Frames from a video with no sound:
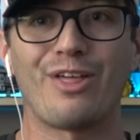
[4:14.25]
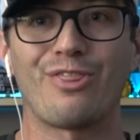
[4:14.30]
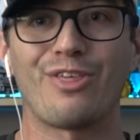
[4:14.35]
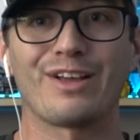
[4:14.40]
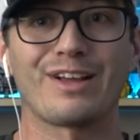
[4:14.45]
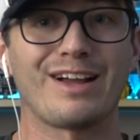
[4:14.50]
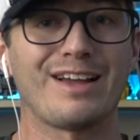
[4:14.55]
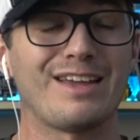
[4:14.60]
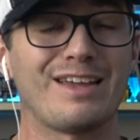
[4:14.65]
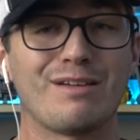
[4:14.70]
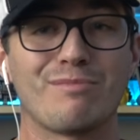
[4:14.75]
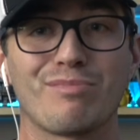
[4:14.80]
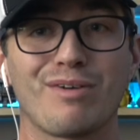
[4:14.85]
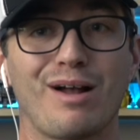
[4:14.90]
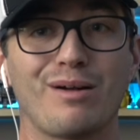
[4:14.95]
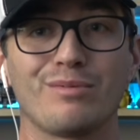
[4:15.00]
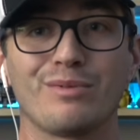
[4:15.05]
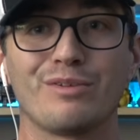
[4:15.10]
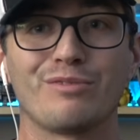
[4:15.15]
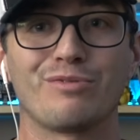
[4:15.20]
think I hit
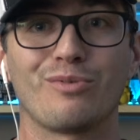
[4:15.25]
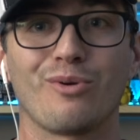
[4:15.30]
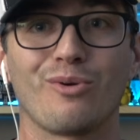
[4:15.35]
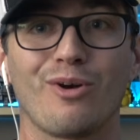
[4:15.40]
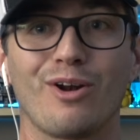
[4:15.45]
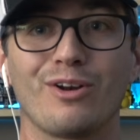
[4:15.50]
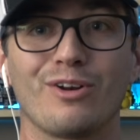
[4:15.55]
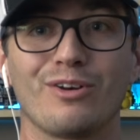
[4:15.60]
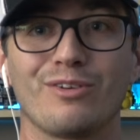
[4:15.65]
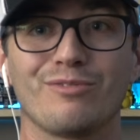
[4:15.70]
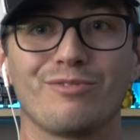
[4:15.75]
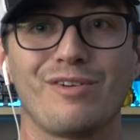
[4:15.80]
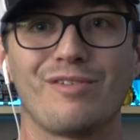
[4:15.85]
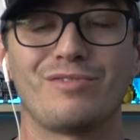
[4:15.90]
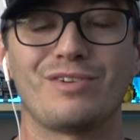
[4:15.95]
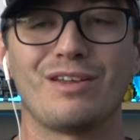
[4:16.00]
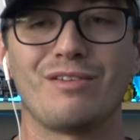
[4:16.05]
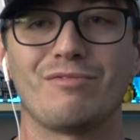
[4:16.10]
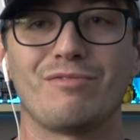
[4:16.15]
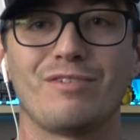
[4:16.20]
probably
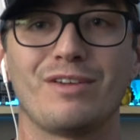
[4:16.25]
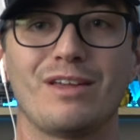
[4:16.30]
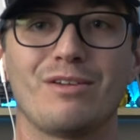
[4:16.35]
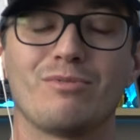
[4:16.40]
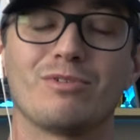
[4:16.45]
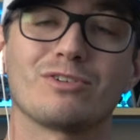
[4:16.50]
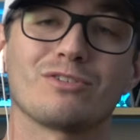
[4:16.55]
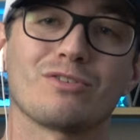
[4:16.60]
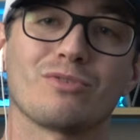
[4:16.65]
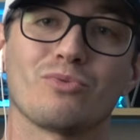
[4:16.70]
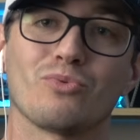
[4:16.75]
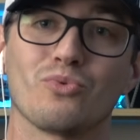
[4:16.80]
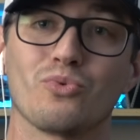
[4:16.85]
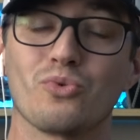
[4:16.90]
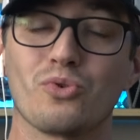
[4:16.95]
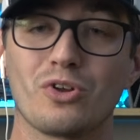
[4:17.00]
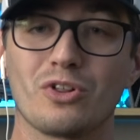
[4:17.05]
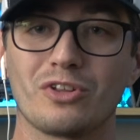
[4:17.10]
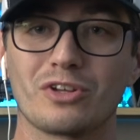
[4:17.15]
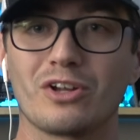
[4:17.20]
415 feet, which is a
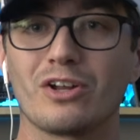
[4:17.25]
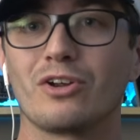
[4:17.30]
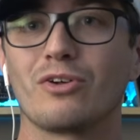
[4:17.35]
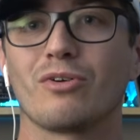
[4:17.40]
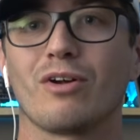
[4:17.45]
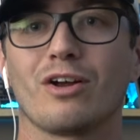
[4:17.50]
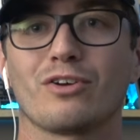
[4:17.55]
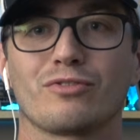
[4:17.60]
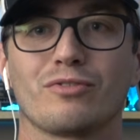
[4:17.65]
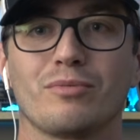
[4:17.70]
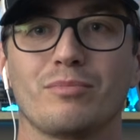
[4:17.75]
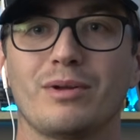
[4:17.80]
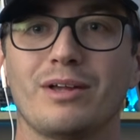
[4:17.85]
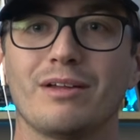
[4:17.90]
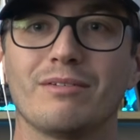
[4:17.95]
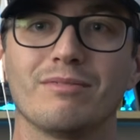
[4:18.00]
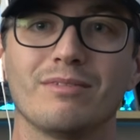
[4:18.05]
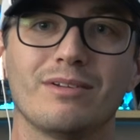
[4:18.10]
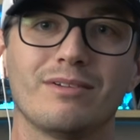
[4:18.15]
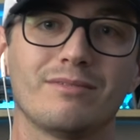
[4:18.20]
really good crush for me.